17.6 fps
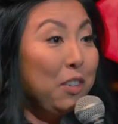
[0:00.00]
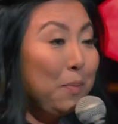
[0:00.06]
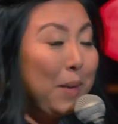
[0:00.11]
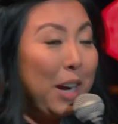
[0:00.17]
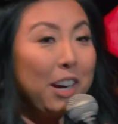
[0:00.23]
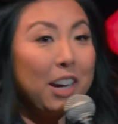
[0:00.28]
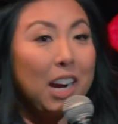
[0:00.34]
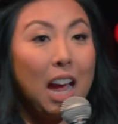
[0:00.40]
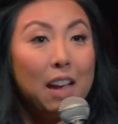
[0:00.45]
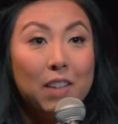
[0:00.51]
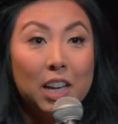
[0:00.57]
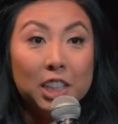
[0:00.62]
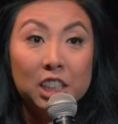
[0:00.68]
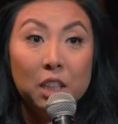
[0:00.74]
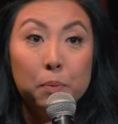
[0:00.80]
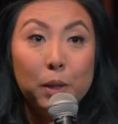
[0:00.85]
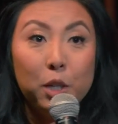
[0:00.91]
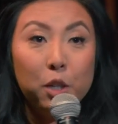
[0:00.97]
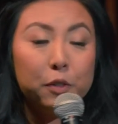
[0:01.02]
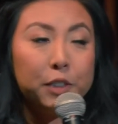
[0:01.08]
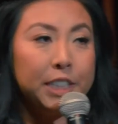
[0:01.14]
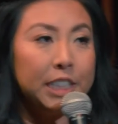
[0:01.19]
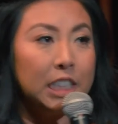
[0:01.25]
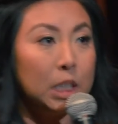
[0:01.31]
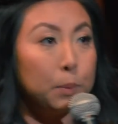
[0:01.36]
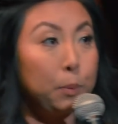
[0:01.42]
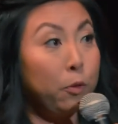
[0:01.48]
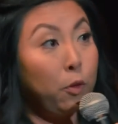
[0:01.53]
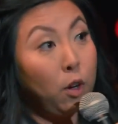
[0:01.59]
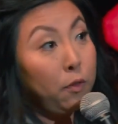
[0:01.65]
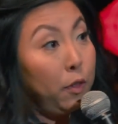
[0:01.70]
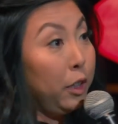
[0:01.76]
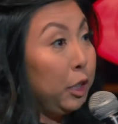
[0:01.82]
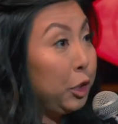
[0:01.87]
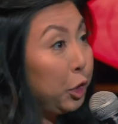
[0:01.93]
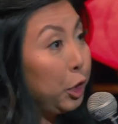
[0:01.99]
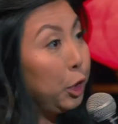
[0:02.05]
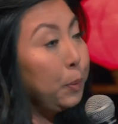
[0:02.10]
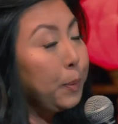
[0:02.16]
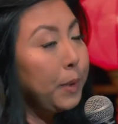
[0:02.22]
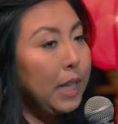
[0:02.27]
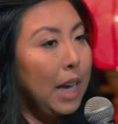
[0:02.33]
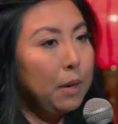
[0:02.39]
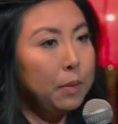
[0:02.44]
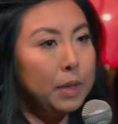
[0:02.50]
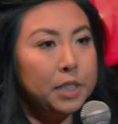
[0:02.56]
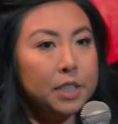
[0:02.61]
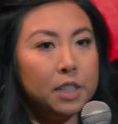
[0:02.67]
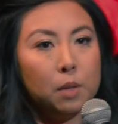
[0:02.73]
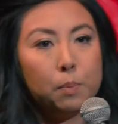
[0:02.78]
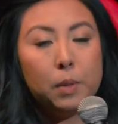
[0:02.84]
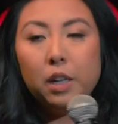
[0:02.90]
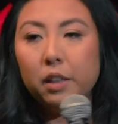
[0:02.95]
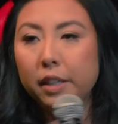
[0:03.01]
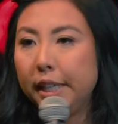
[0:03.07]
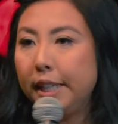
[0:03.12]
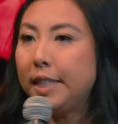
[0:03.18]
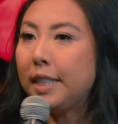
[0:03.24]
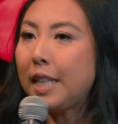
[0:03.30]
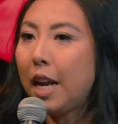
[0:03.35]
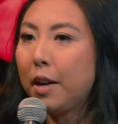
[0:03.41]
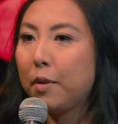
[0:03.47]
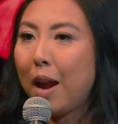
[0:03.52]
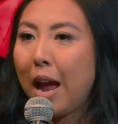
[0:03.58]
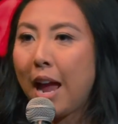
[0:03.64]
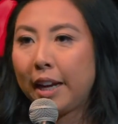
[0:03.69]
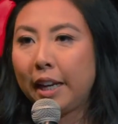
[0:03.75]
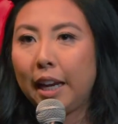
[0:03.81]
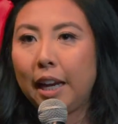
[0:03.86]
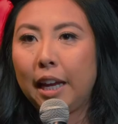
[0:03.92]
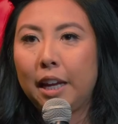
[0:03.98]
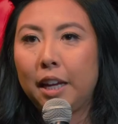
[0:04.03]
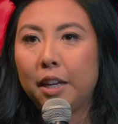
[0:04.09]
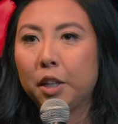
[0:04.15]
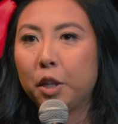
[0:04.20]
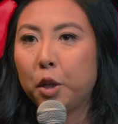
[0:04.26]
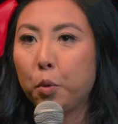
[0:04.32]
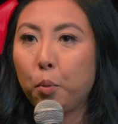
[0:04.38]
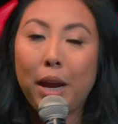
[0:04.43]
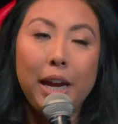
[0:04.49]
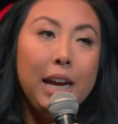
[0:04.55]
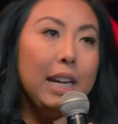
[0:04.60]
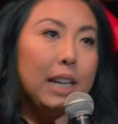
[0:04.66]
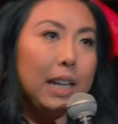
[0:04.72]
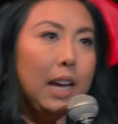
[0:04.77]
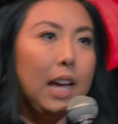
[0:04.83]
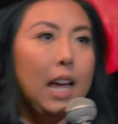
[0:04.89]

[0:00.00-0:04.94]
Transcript: America. I've actually been overseas to perform for the troops. I went to the Middle East, Iraq, and Kuwait.